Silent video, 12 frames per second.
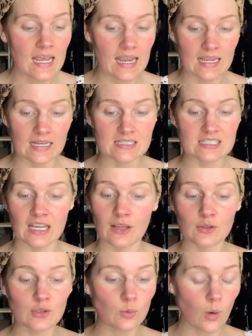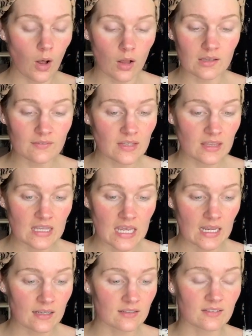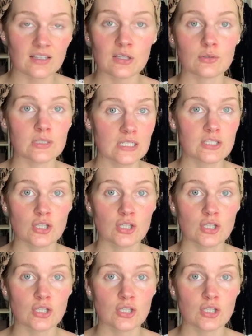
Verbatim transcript: and tell you all of the things that you need